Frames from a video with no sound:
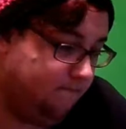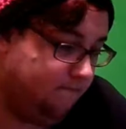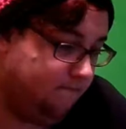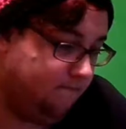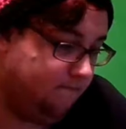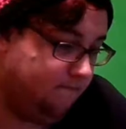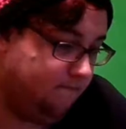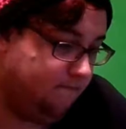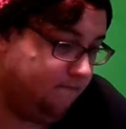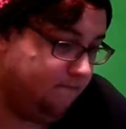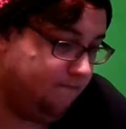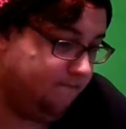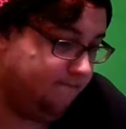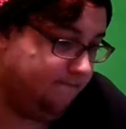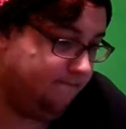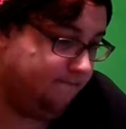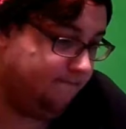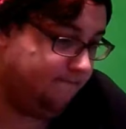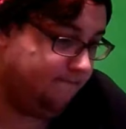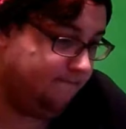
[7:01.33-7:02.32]

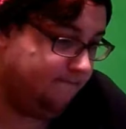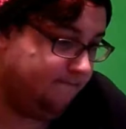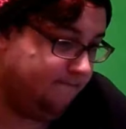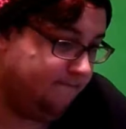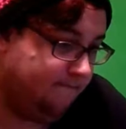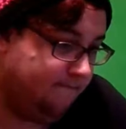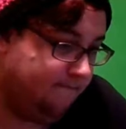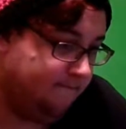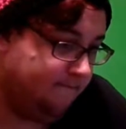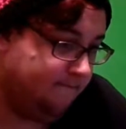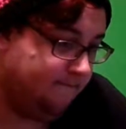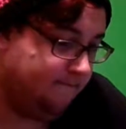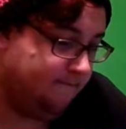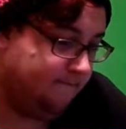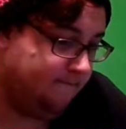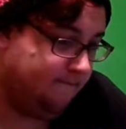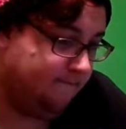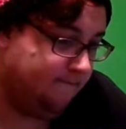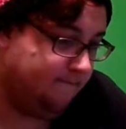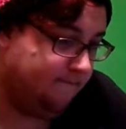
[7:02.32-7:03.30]
[no speech]